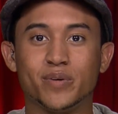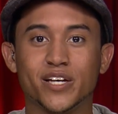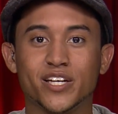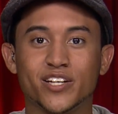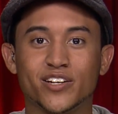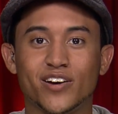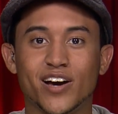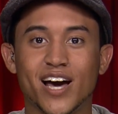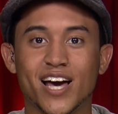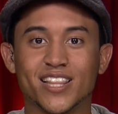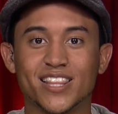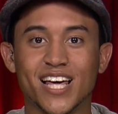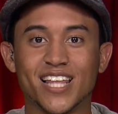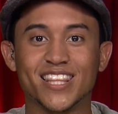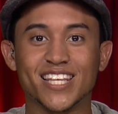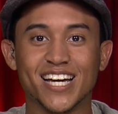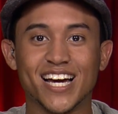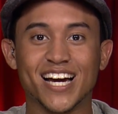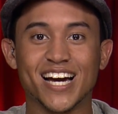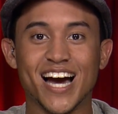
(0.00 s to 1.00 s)
but you know I, I
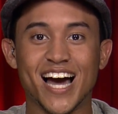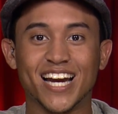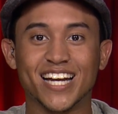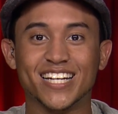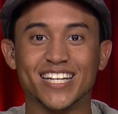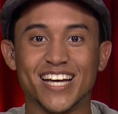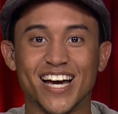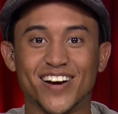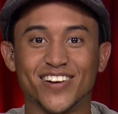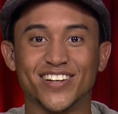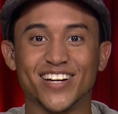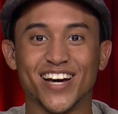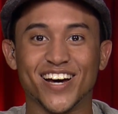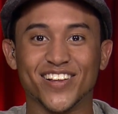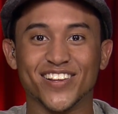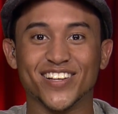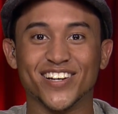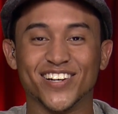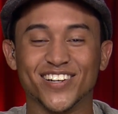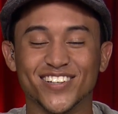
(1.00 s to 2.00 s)
think I got it down
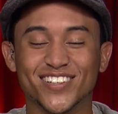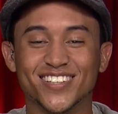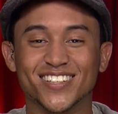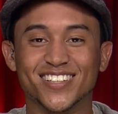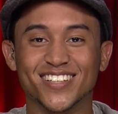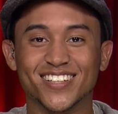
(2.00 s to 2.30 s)
now though.